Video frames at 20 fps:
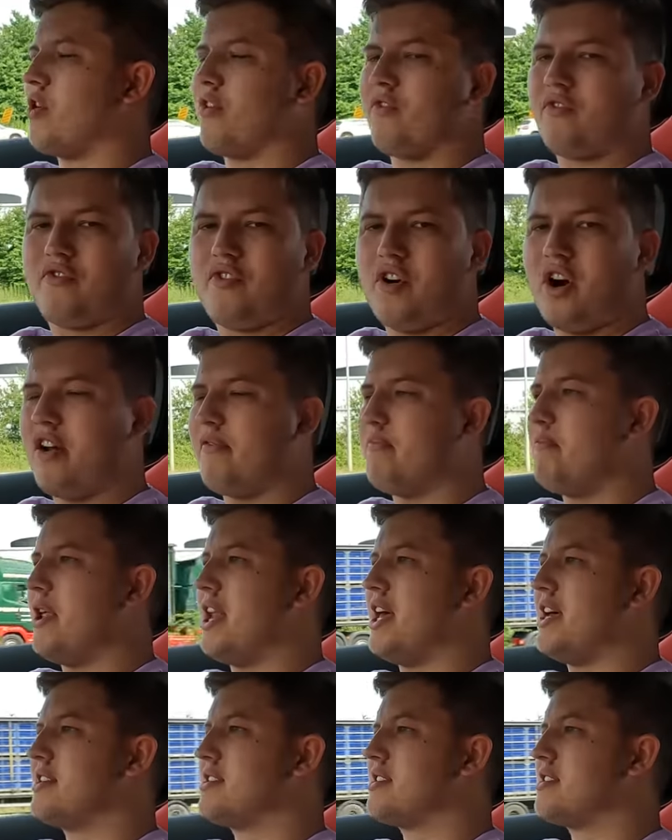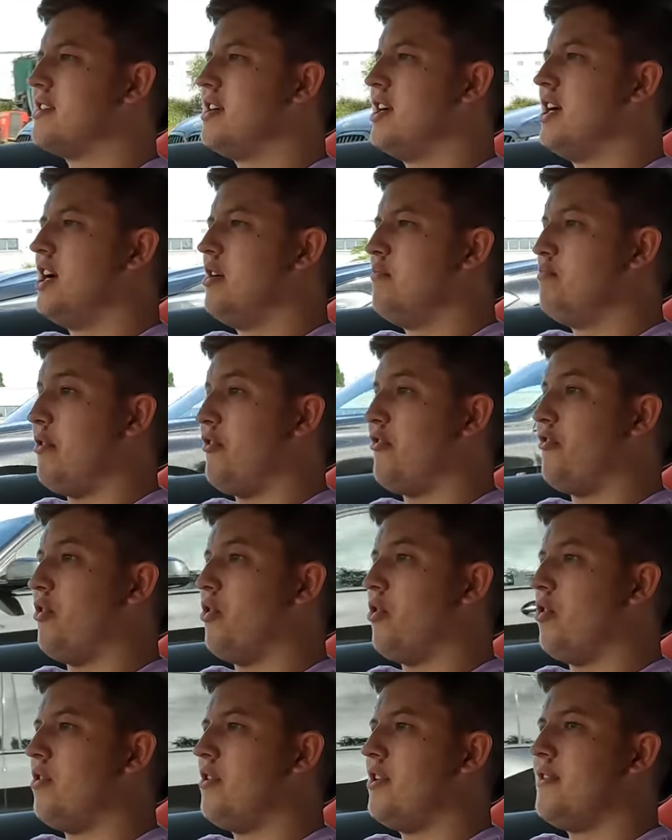one five minutes
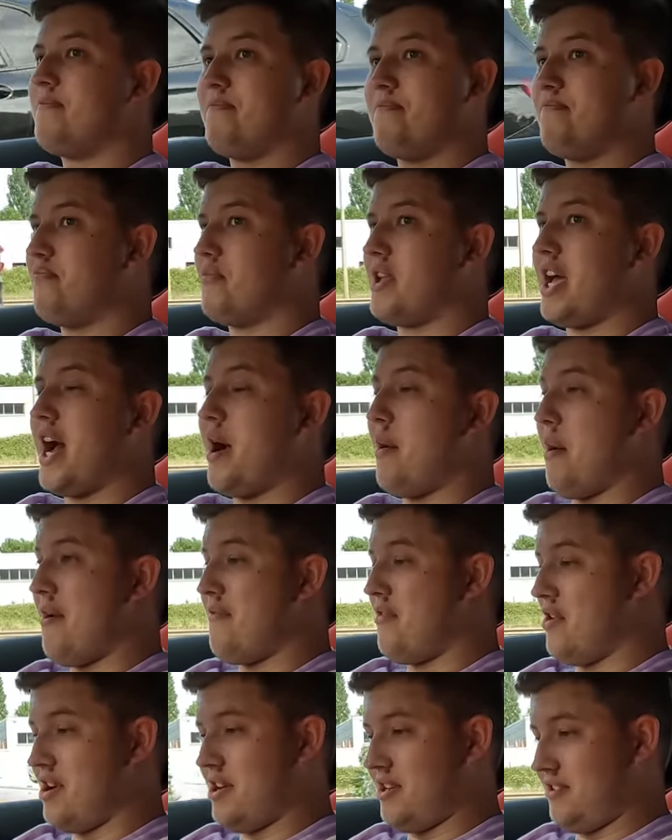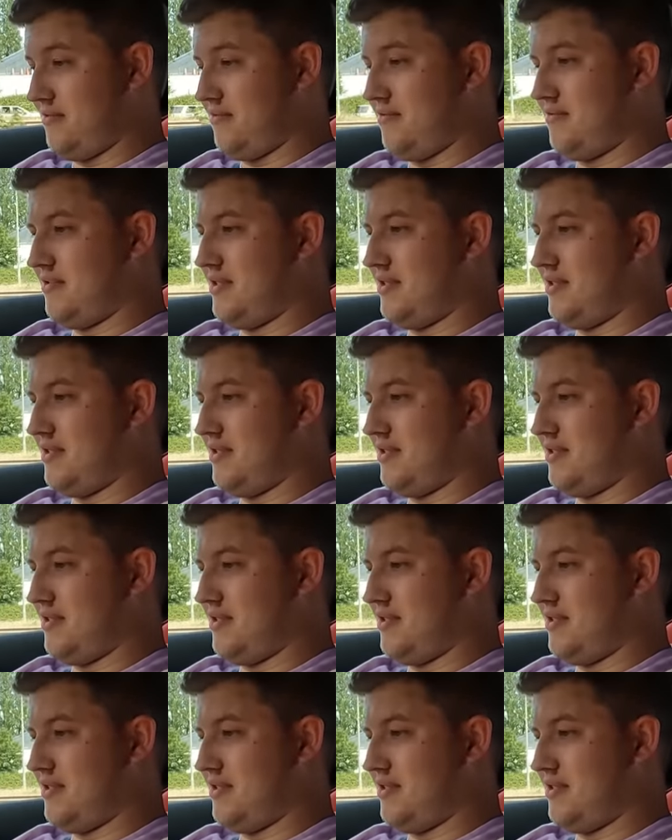before. However,